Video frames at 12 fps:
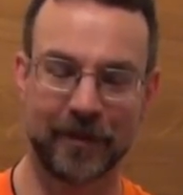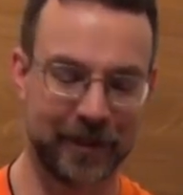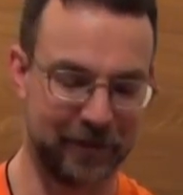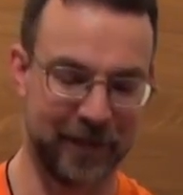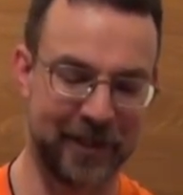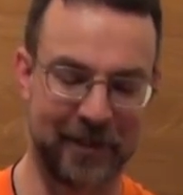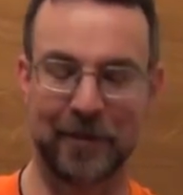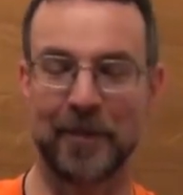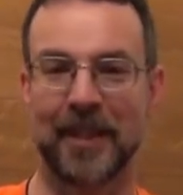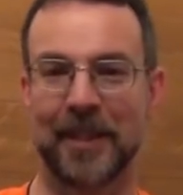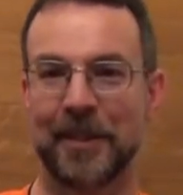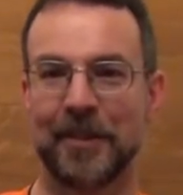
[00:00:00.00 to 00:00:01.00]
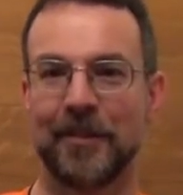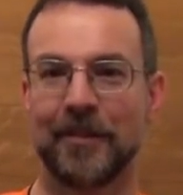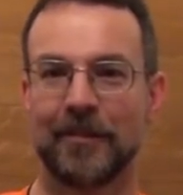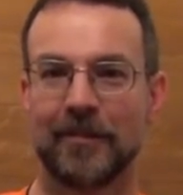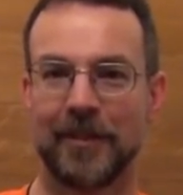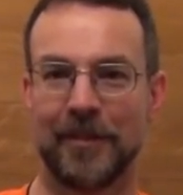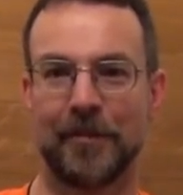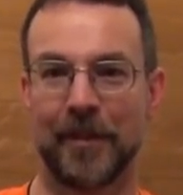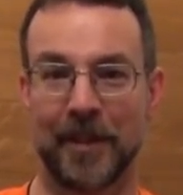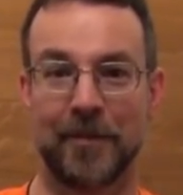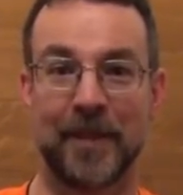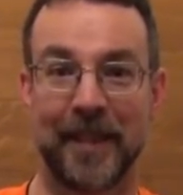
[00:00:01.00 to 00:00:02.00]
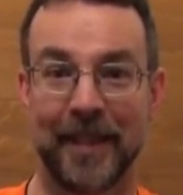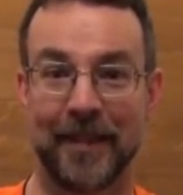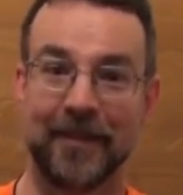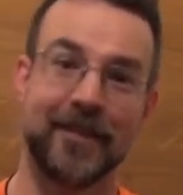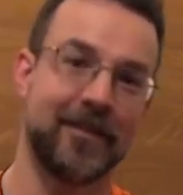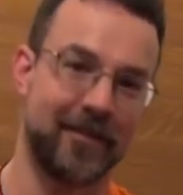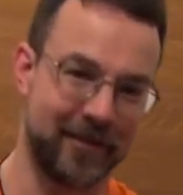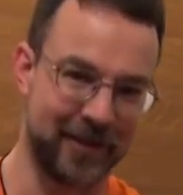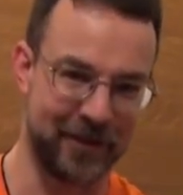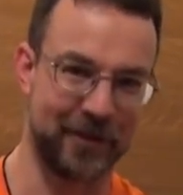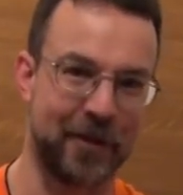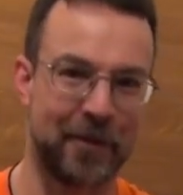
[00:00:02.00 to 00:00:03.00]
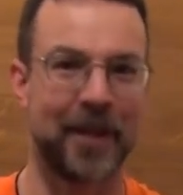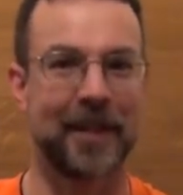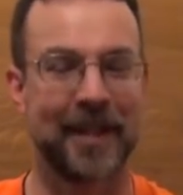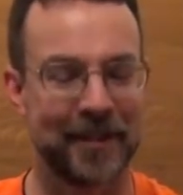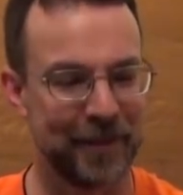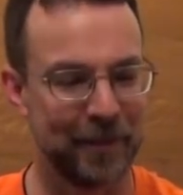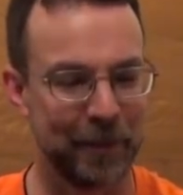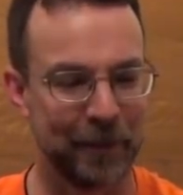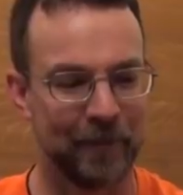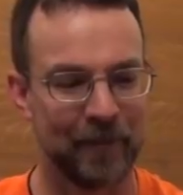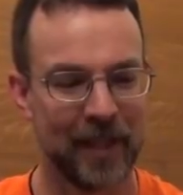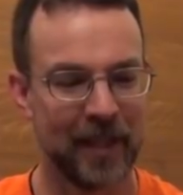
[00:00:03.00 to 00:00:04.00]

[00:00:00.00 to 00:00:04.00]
converted to percussion, and fires Minier. It's not quite that simple.